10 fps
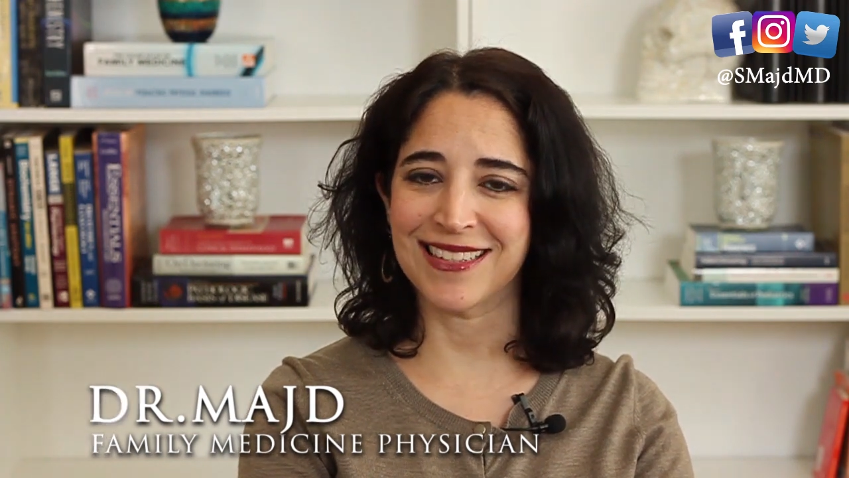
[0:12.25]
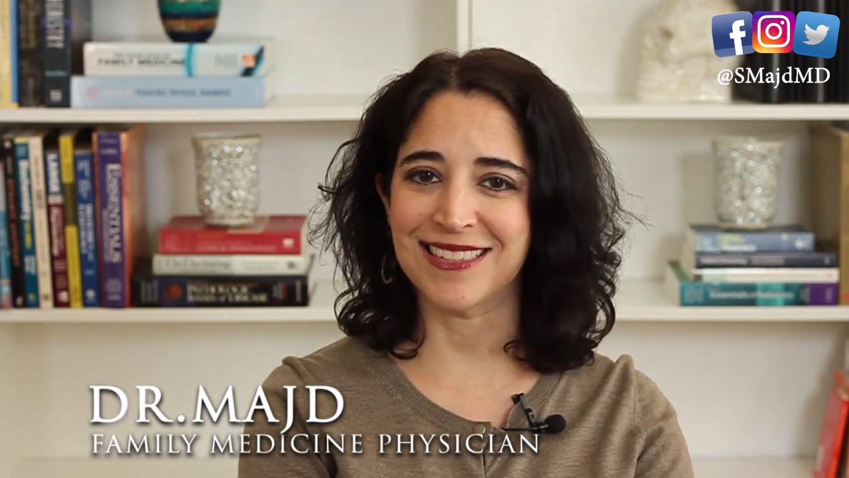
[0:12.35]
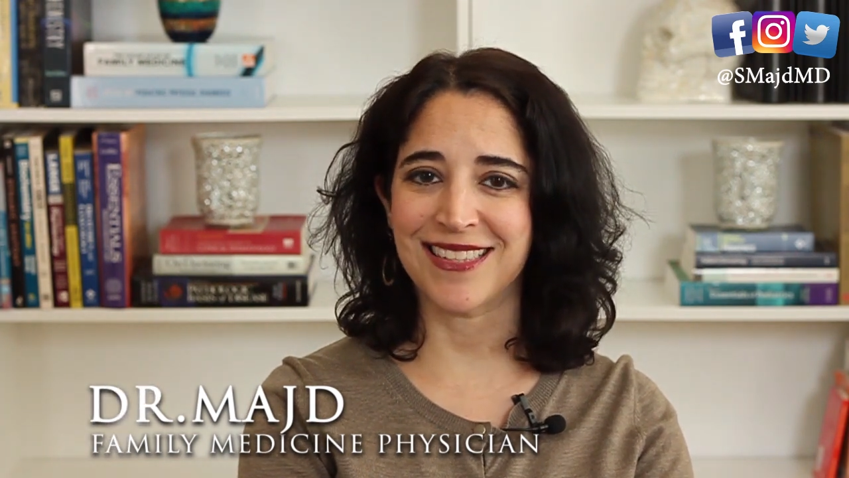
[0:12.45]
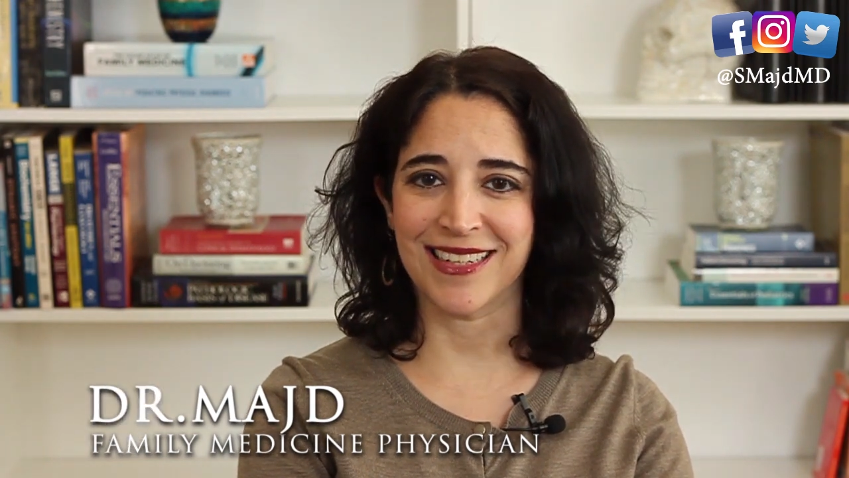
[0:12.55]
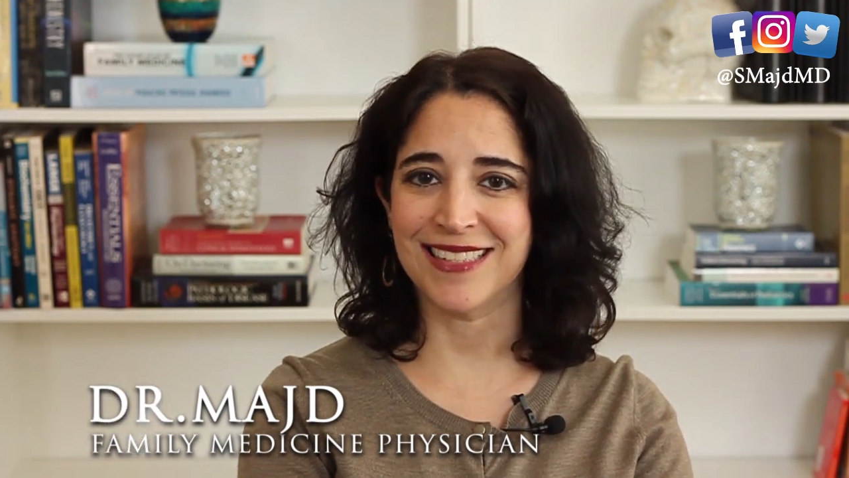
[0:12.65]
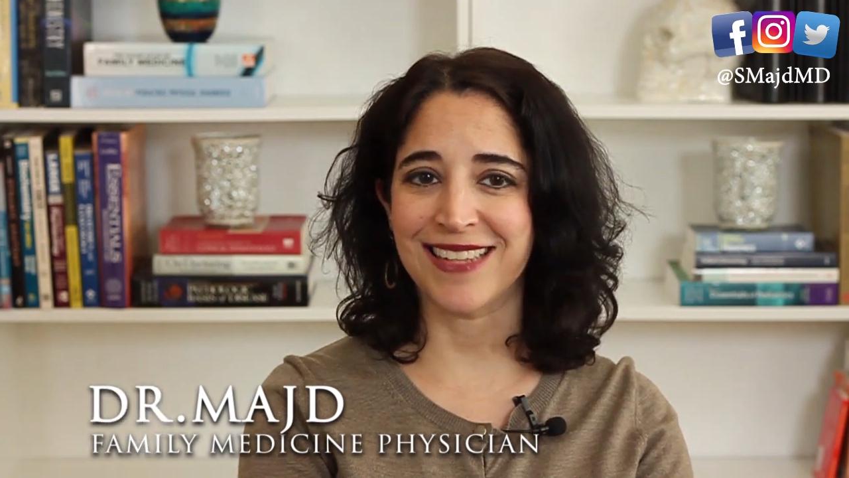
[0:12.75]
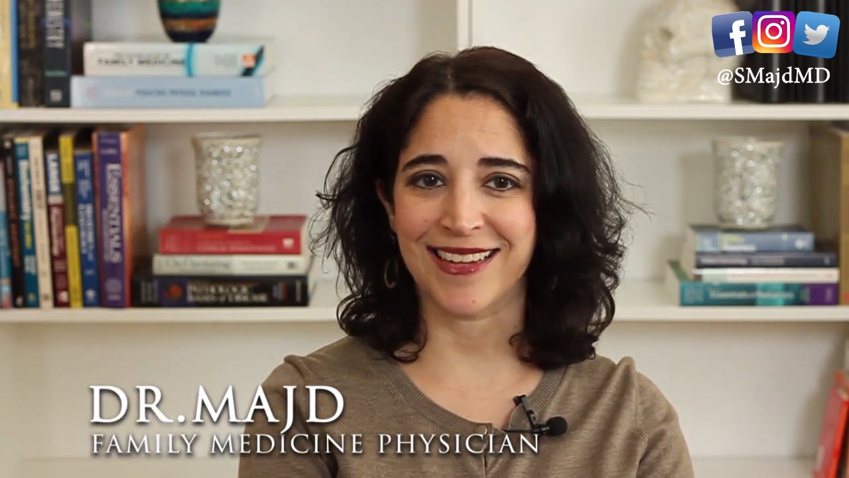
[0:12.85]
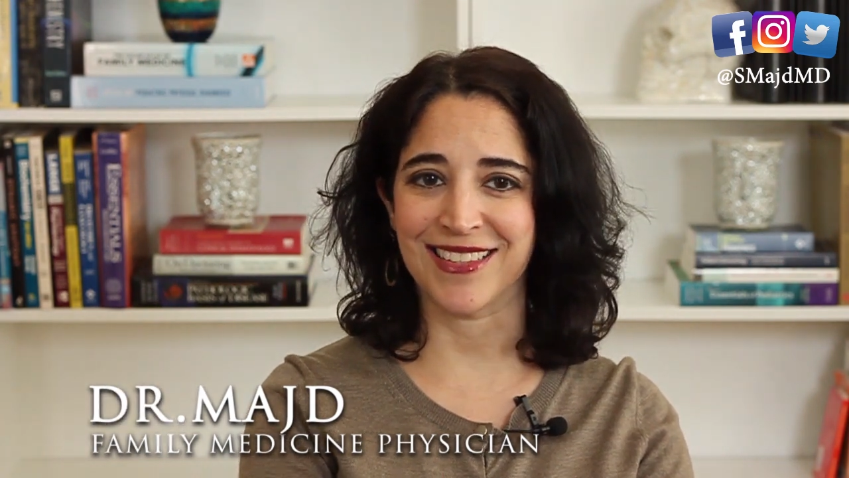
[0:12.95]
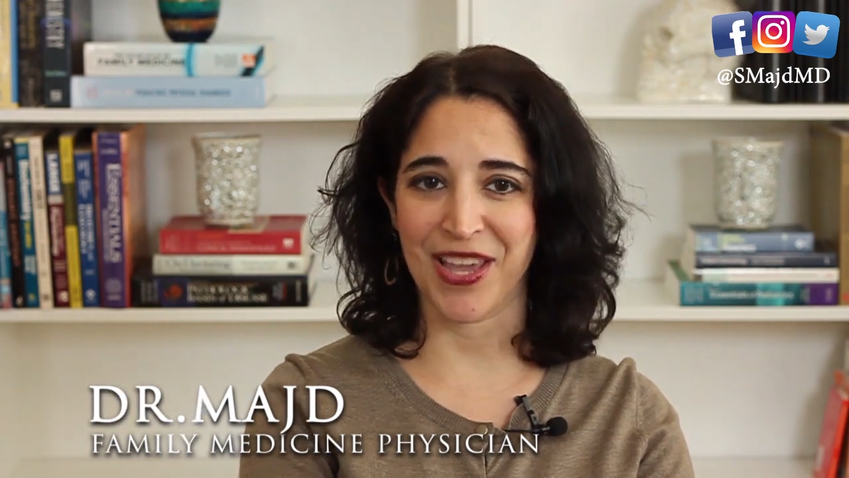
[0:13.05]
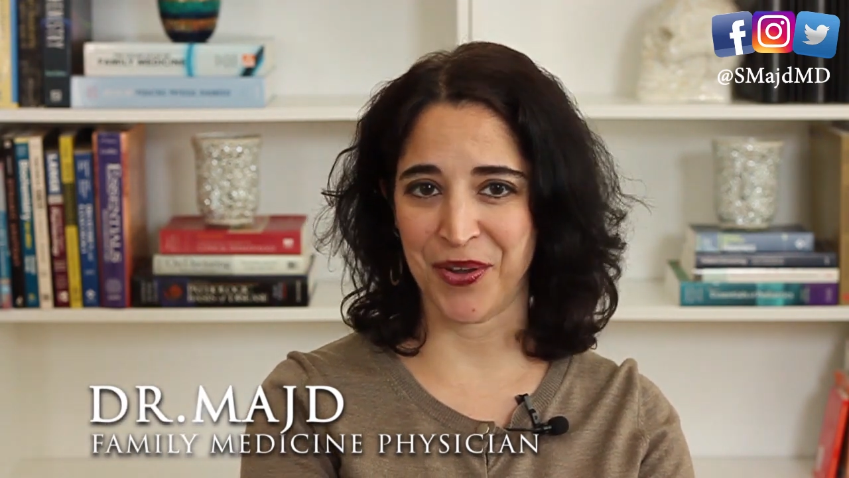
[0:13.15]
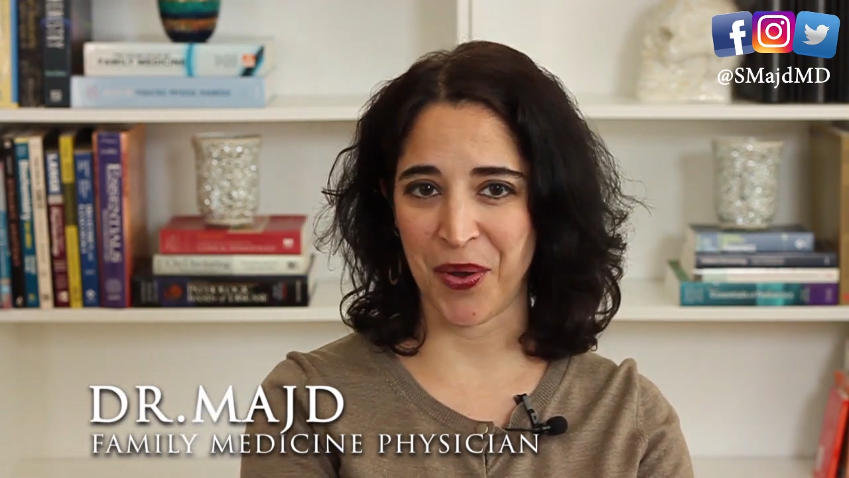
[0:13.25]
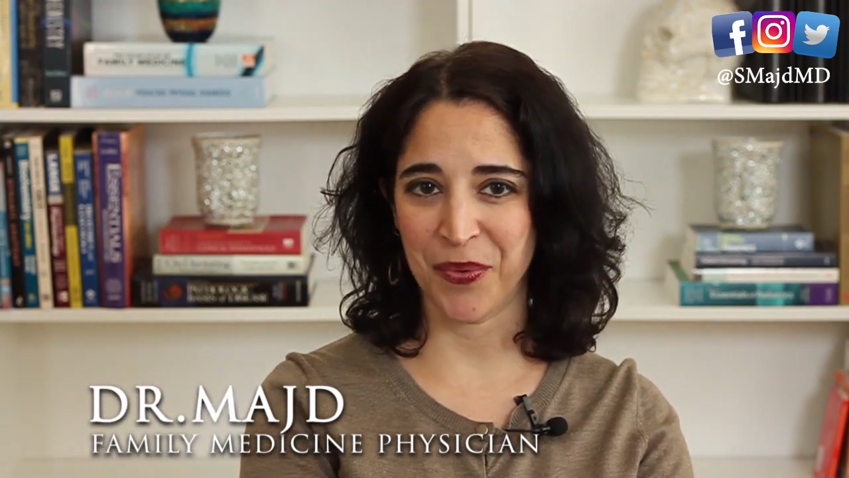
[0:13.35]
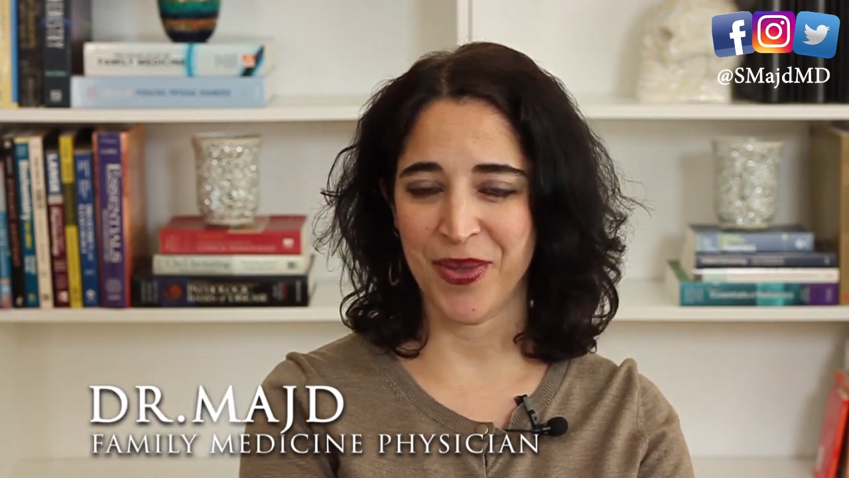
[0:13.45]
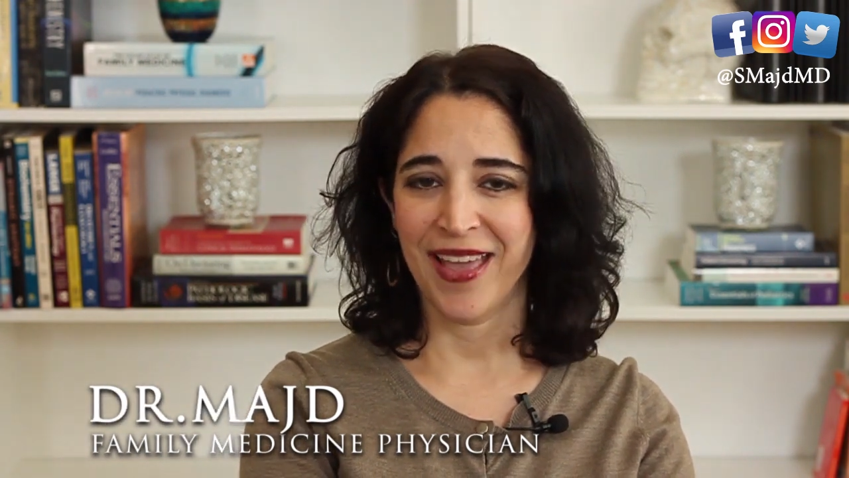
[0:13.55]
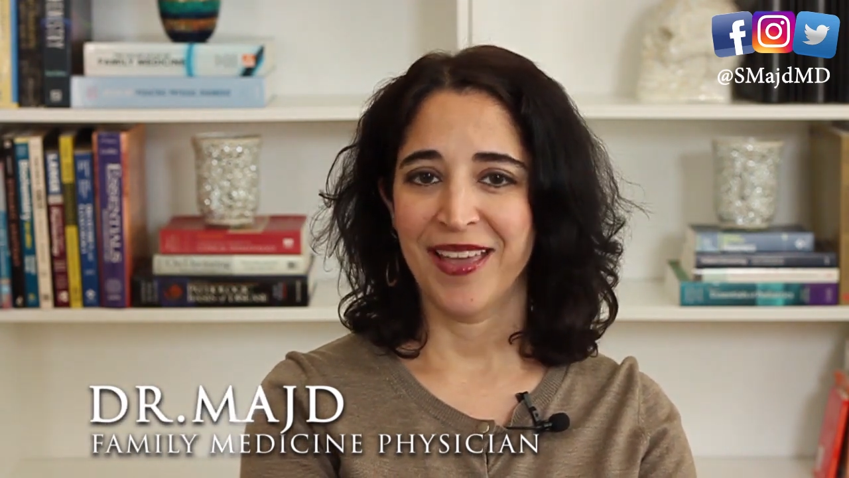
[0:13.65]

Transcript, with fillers: in sunny San Diego.